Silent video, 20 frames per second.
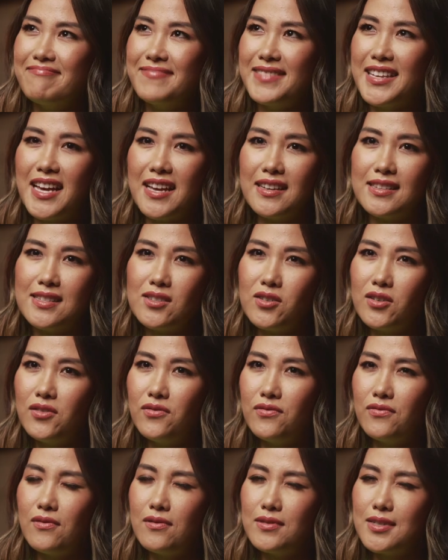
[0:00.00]
yeah, sort
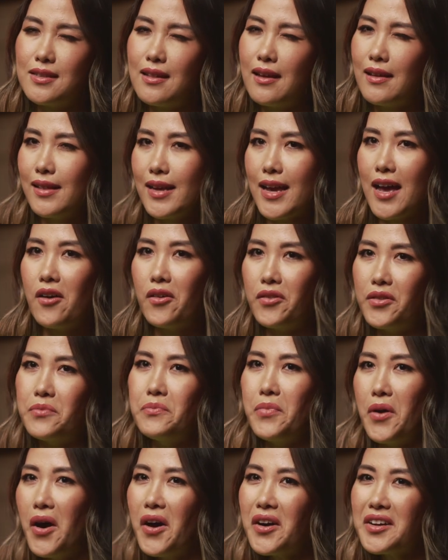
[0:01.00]
of slightly out of the
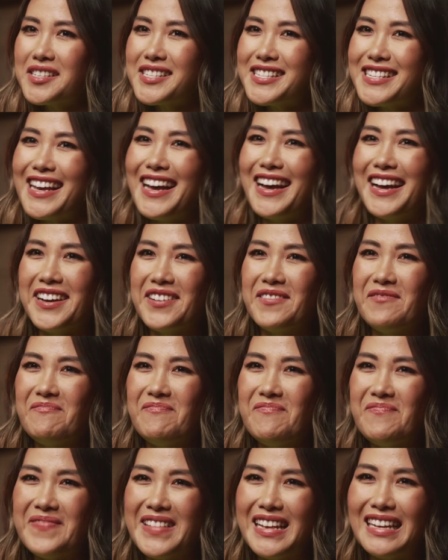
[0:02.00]
box.
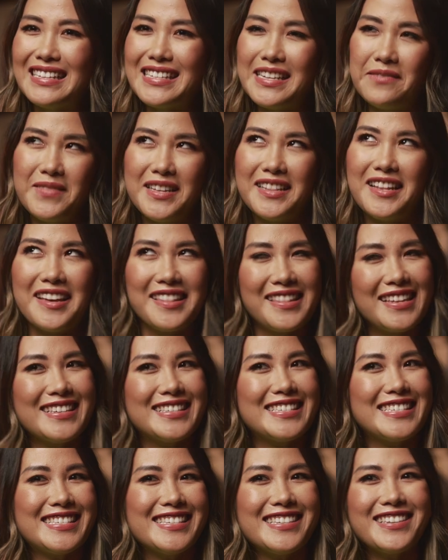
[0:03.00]
Something like
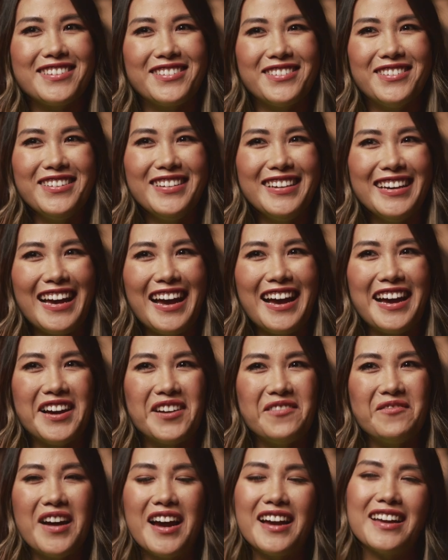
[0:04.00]
this, you know?
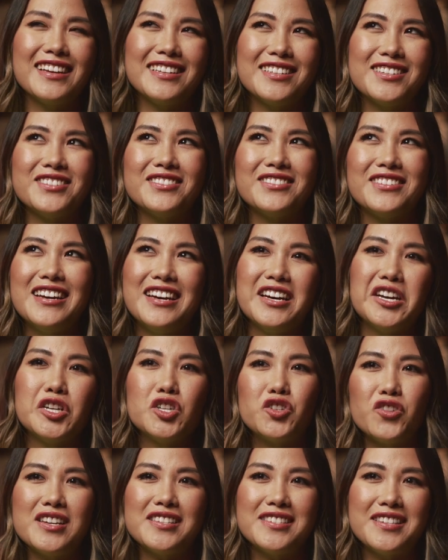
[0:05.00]
I get to
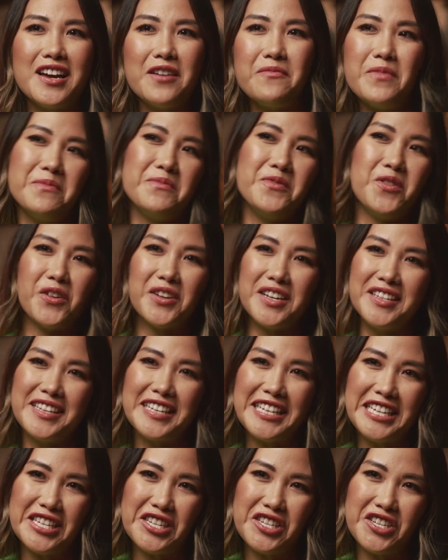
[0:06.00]
dress up, I'm not in
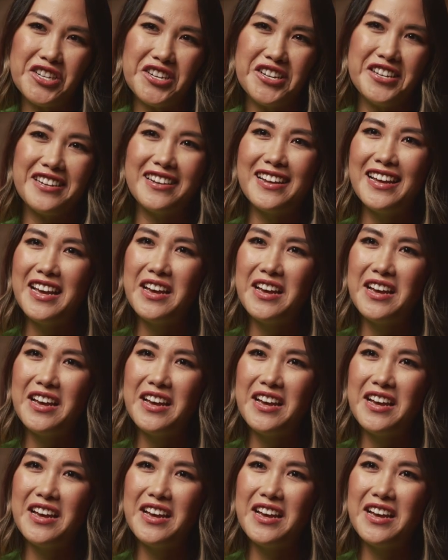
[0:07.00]
the kitchen,